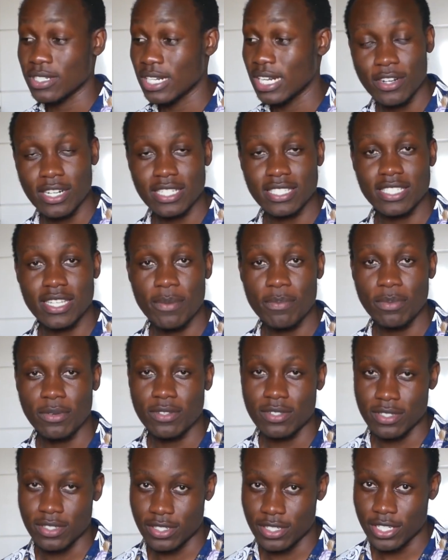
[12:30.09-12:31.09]
For
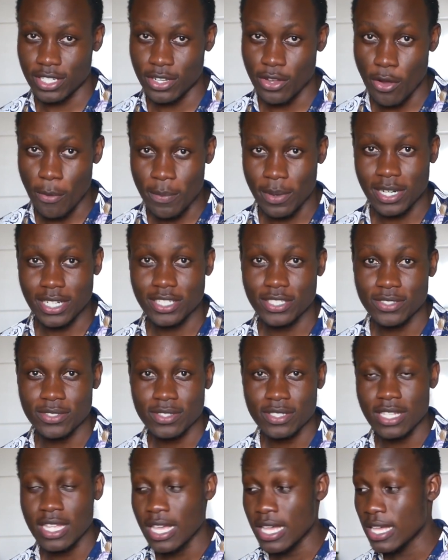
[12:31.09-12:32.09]
example, string
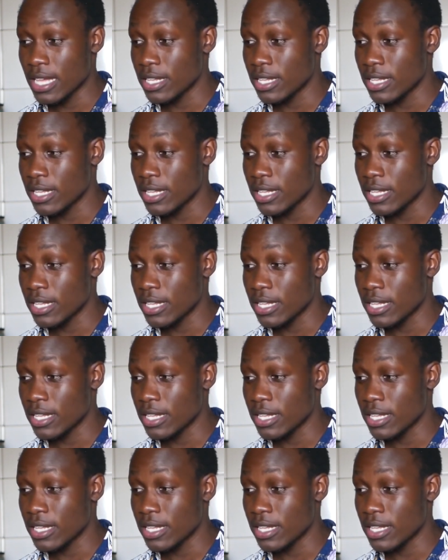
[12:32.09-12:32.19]
operations.